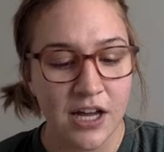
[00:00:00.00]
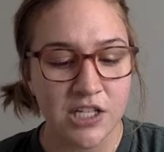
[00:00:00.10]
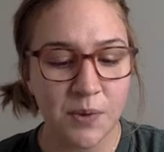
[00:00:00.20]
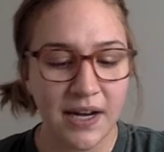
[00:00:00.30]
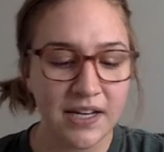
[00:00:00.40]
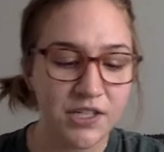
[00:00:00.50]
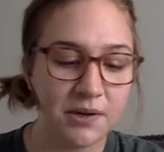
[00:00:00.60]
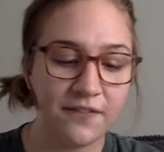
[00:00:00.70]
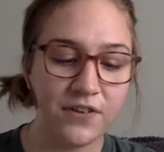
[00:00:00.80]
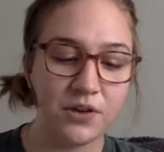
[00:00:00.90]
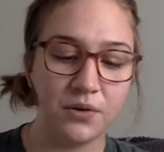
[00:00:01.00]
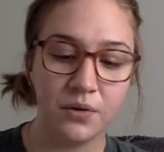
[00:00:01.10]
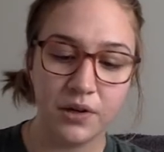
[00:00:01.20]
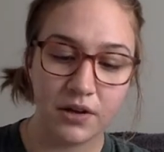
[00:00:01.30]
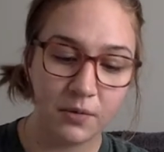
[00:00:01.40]
"Do I need to
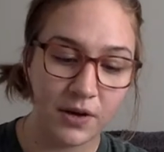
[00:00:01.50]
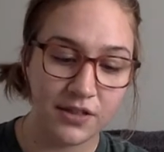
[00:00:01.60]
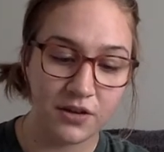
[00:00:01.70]
review with